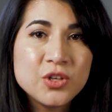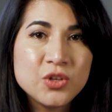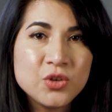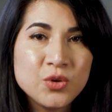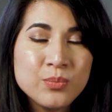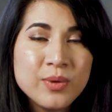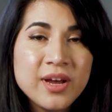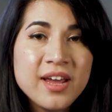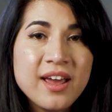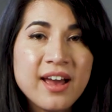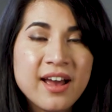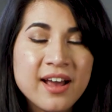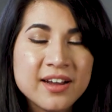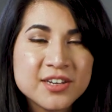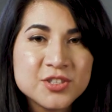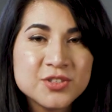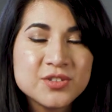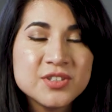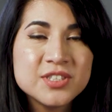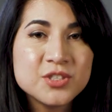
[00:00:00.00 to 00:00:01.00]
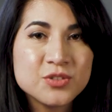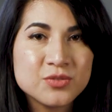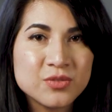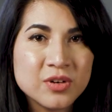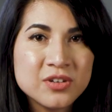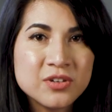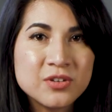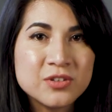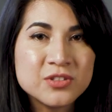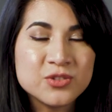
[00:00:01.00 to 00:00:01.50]
you might actually
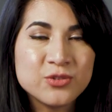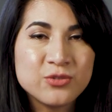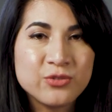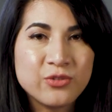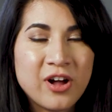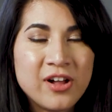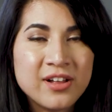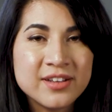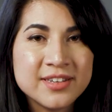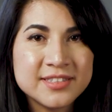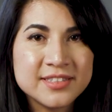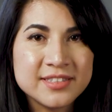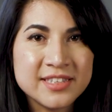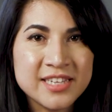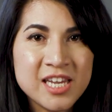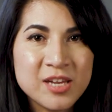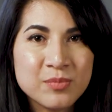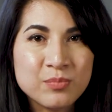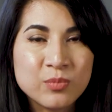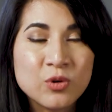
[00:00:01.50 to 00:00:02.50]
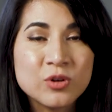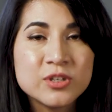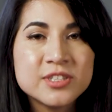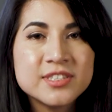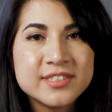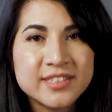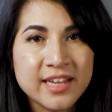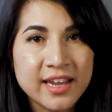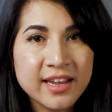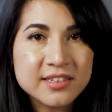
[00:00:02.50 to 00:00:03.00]
struggle to fall asleep or
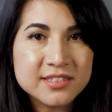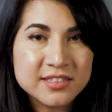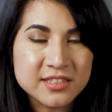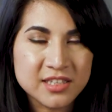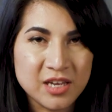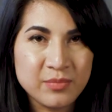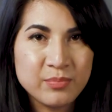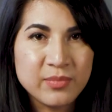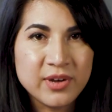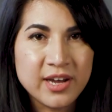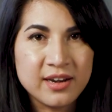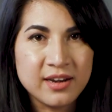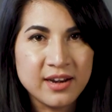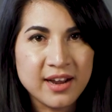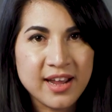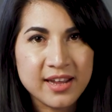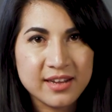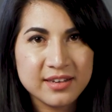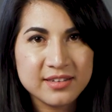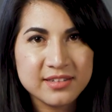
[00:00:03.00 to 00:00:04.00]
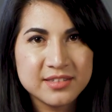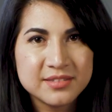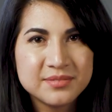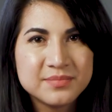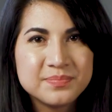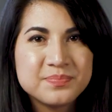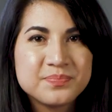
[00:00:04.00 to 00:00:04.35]
stay asleep at night.